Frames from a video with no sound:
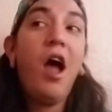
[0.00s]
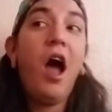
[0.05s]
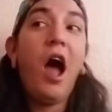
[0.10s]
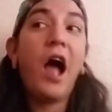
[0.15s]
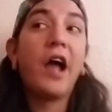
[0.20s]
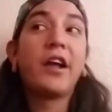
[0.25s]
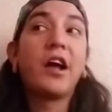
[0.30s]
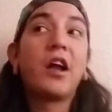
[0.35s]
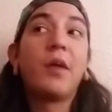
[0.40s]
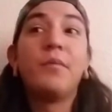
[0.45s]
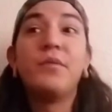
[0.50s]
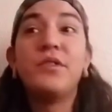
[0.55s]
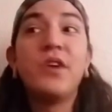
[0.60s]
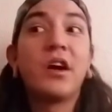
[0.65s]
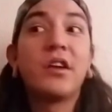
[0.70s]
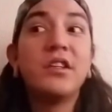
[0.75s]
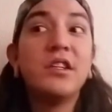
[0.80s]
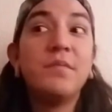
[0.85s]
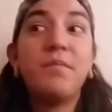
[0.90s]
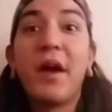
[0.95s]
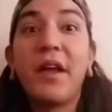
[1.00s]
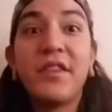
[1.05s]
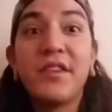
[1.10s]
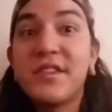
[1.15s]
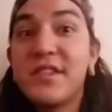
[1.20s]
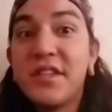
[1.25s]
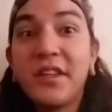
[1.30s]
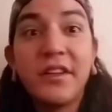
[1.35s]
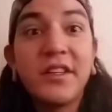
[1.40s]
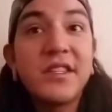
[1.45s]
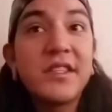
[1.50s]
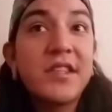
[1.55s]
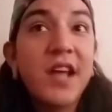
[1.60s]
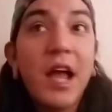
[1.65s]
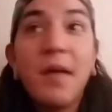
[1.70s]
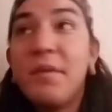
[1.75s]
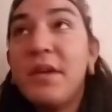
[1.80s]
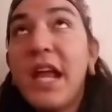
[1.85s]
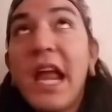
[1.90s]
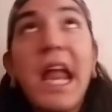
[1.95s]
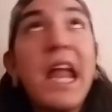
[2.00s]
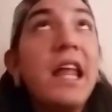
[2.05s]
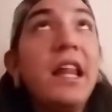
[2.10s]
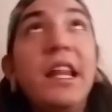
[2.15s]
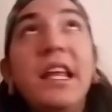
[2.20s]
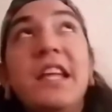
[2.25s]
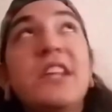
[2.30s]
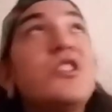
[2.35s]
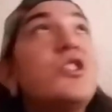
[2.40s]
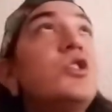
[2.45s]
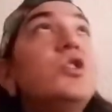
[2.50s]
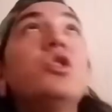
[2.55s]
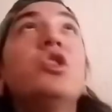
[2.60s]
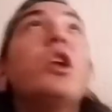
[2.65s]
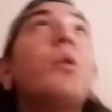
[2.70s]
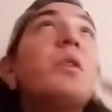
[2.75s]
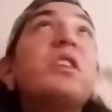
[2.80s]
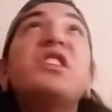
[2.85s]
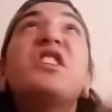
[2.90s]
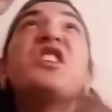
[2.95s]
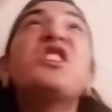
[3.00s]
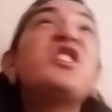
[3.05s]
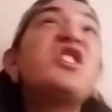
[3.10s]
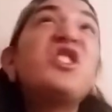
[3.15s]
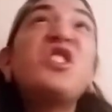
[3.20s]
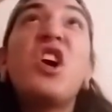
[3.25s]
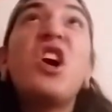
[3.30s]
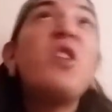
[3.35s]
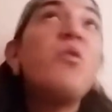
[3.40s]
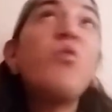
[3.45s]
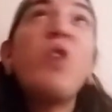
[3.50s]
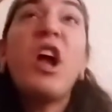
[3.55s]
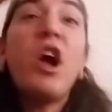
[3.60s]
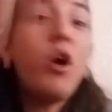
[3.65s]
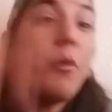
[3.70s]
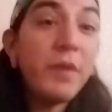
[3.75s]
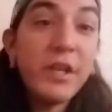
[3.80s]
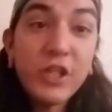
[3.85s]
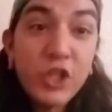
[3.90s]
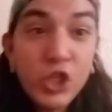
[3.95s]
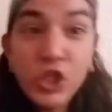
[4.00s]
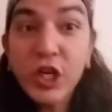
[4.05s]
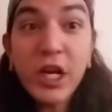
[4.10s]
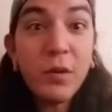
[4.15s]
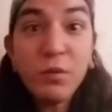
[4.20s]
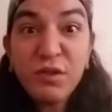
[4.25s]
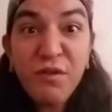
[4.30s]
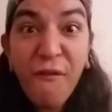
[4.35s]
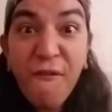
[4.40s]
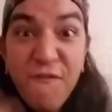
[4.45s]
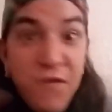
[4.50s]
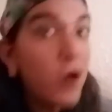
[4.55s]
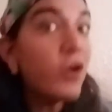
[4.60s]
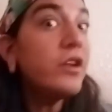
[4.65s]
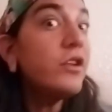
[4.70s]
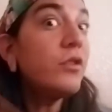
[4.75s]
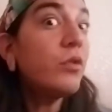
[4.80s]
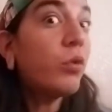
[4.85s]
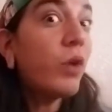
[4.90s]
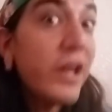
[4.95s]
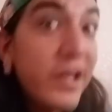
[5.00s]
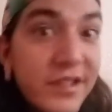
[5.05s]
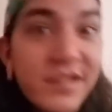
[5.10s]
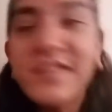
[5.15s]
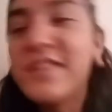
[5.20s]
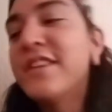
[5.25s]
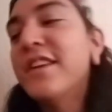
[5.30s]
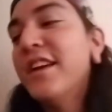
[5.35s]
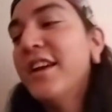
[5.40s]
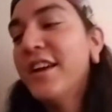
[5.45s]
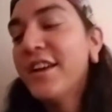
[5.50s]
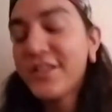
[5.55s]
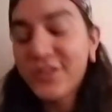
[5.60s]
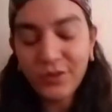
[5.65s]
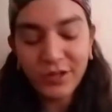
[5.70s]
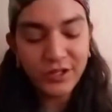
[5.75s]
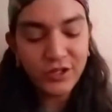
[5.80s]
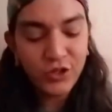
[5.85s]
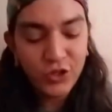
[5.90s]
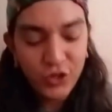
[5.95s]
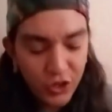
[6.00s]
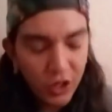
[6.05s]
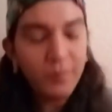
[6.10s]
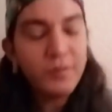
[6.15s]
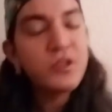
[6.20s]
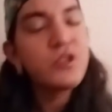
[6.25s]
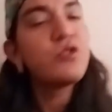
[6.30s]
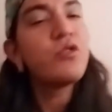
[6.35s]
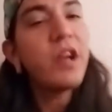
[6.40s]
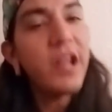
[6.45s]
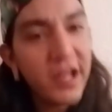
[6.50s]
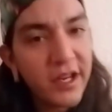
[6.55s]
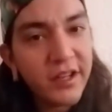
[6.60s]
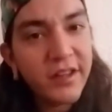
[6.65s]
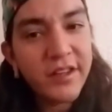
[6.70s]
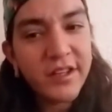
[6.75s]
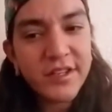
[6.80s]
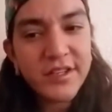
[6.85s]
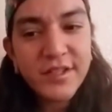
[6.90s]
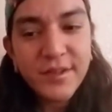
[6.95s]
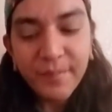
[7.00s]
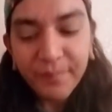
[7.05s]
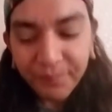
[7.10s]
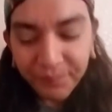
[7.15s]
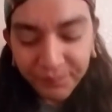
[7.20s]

I got abducted by the psilocybin aliens, dude. I went to the sun realm and shit. It was fucking crazy. So let's jump straight into this.